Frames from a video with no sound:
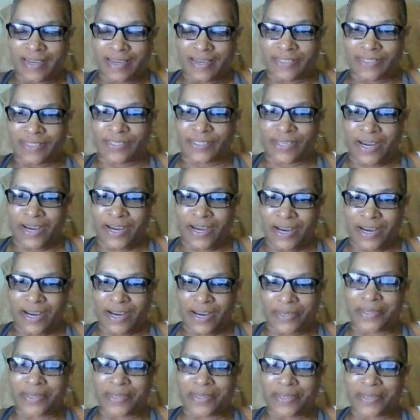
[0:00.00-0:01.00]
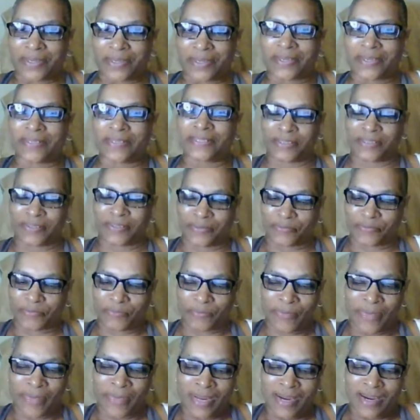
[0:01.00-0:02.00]
I decided we'd go
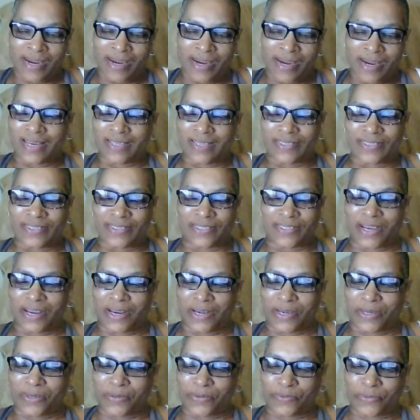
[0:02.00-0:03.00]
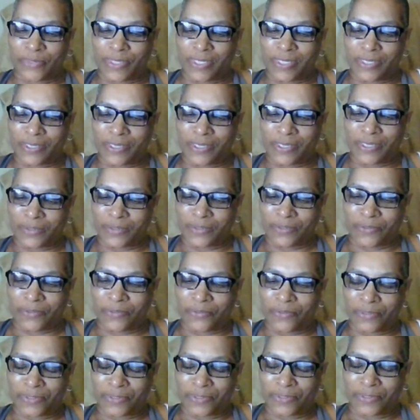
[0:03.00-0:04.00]
to our favorite
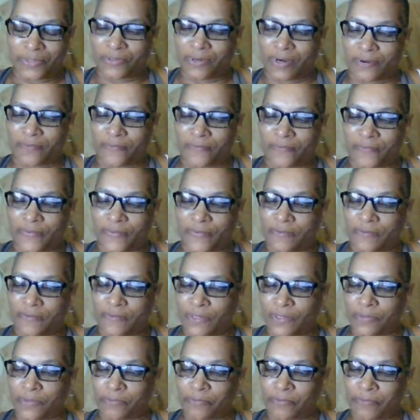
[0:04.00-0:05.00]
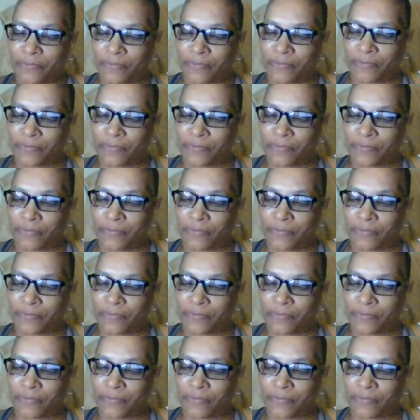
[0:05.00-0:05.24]
restaurant for Mexican food